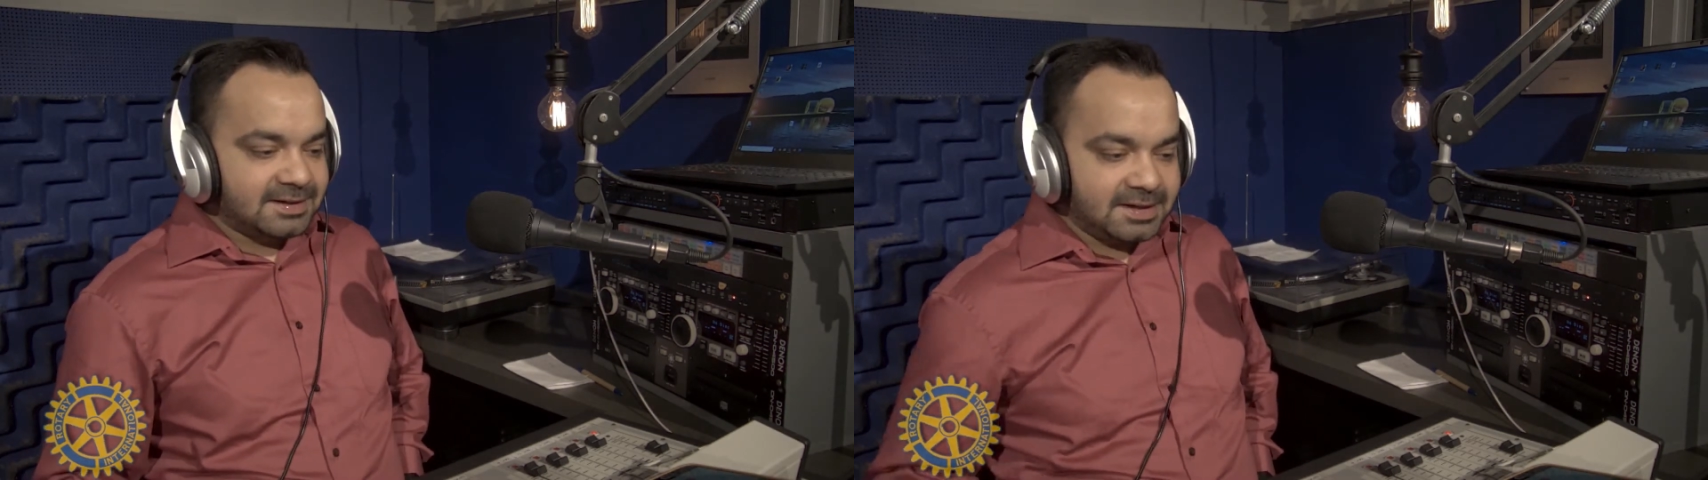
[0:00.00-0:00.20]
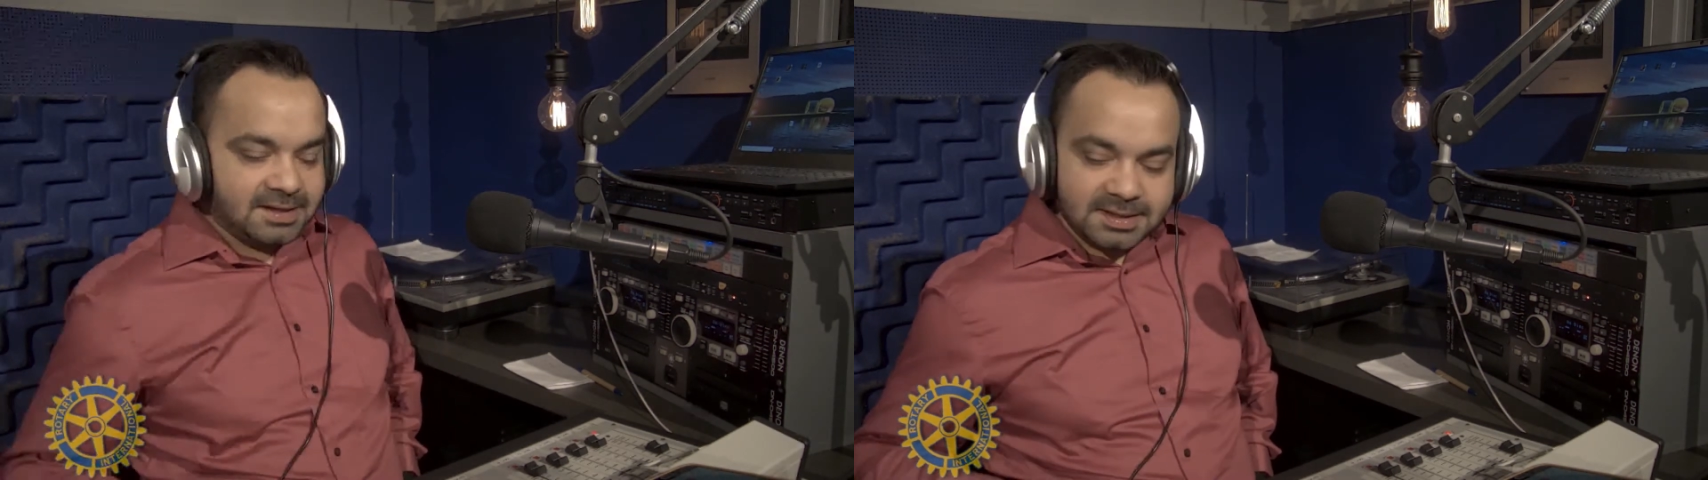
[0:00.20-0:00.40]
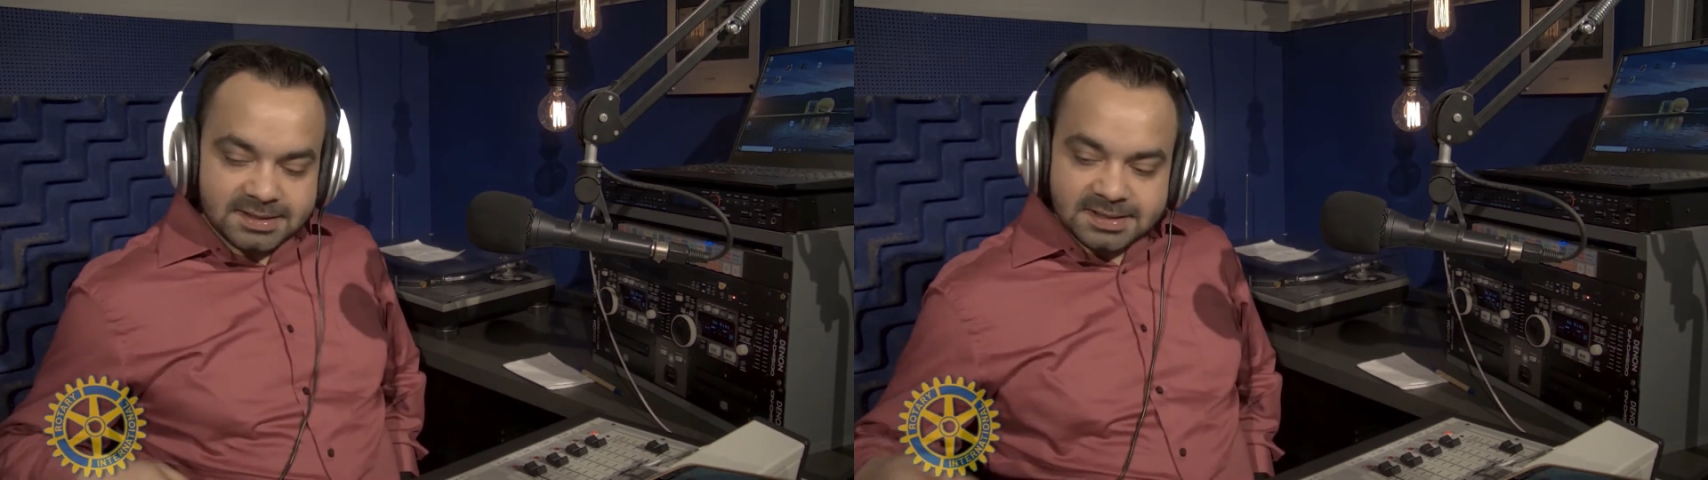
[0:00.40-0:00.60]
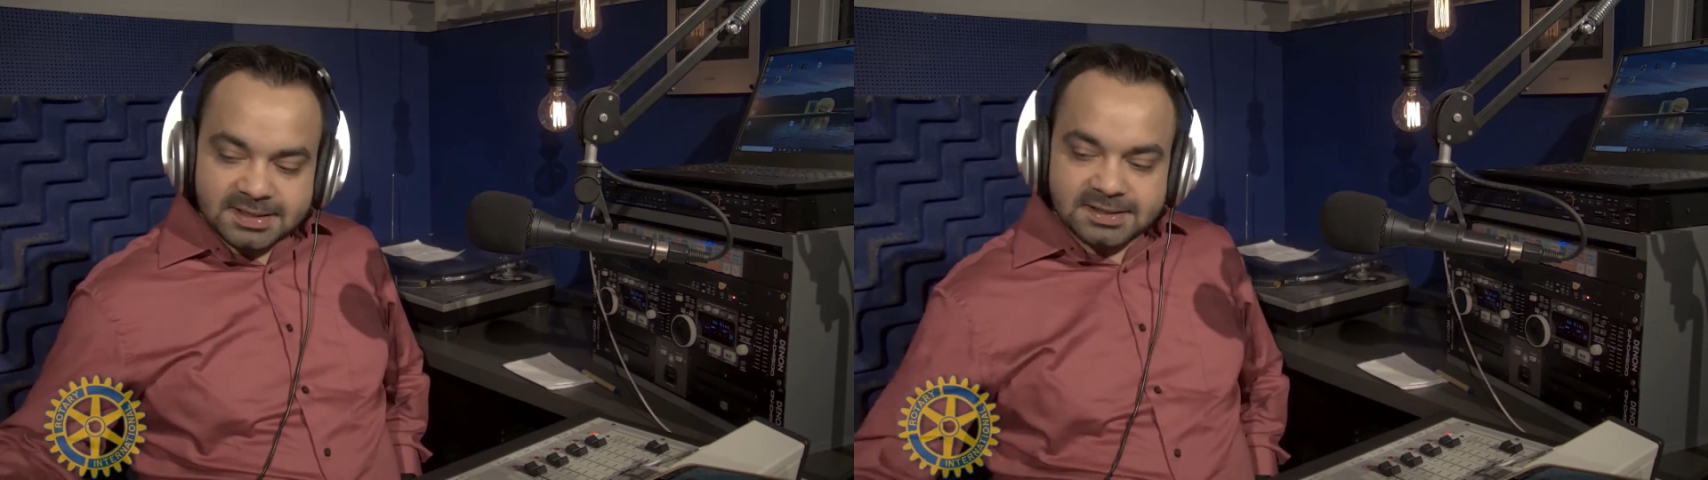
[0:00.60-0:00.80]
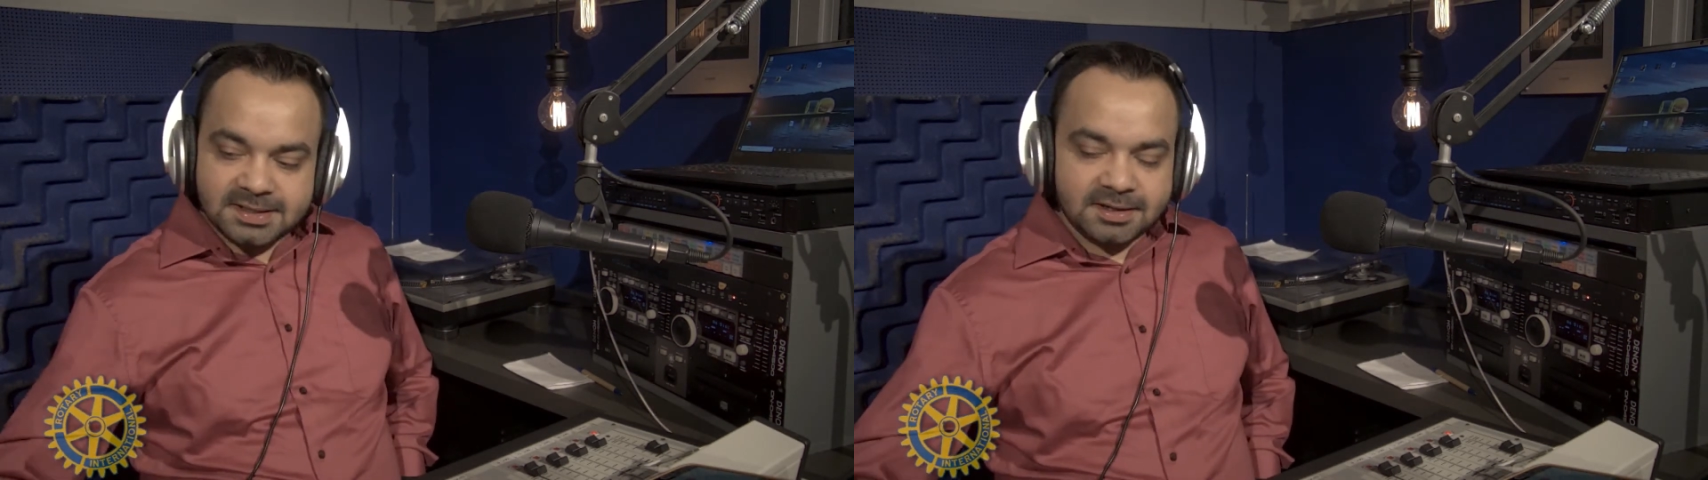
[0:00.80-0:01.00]
Yes,
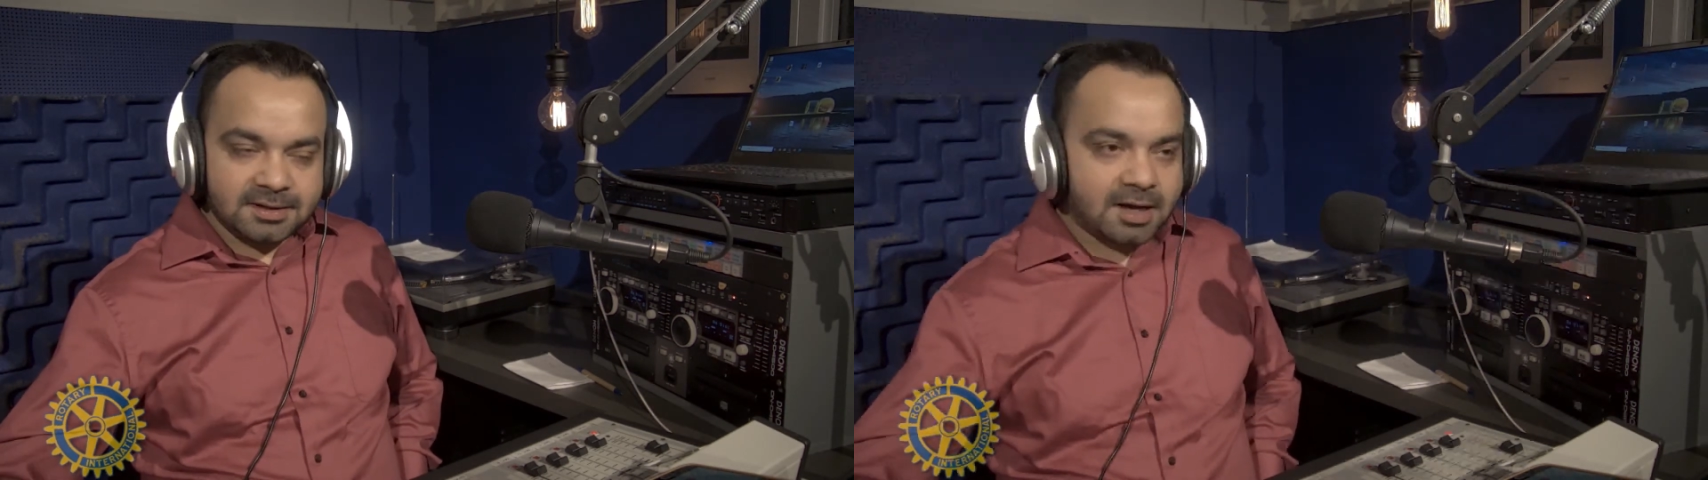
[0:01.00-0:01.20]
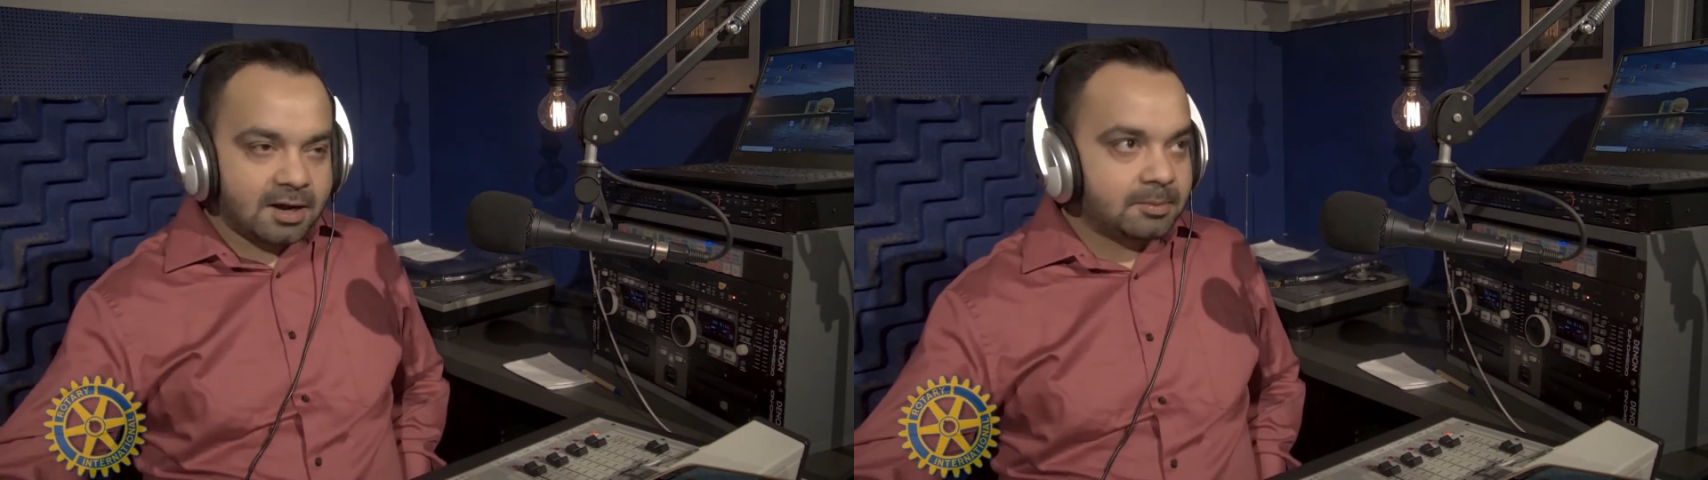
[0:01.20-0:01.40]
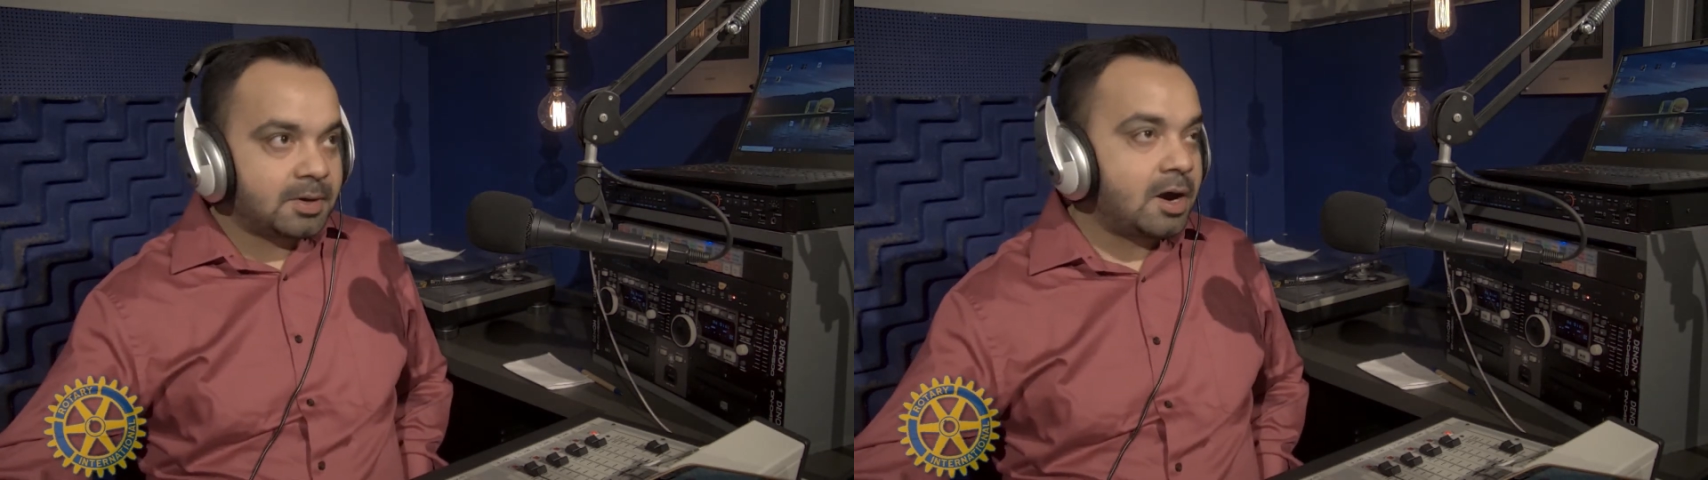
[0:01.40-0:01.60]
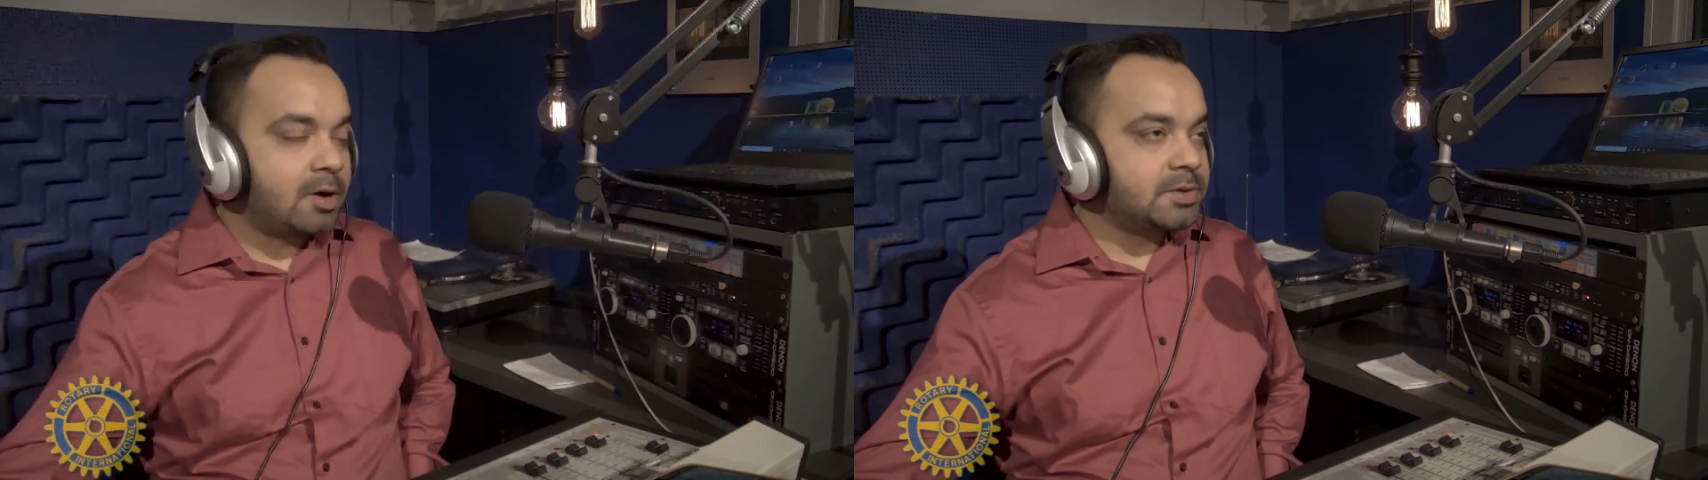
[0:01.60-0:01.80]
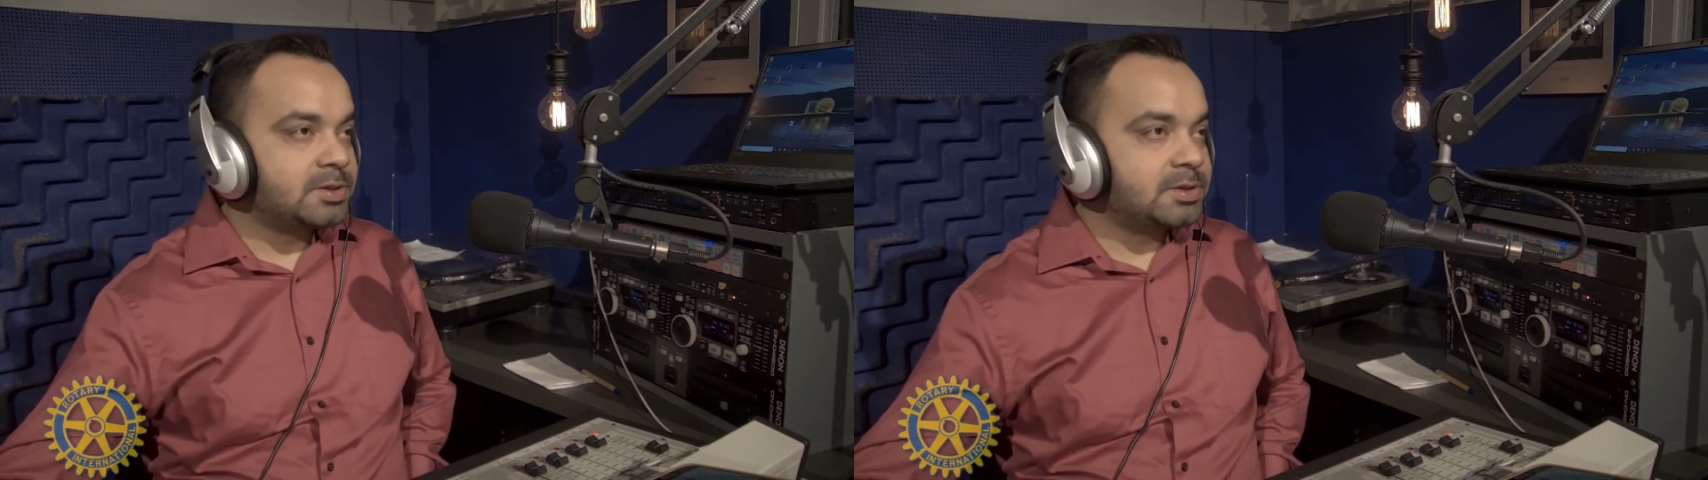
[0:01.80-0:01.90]
Kate. And how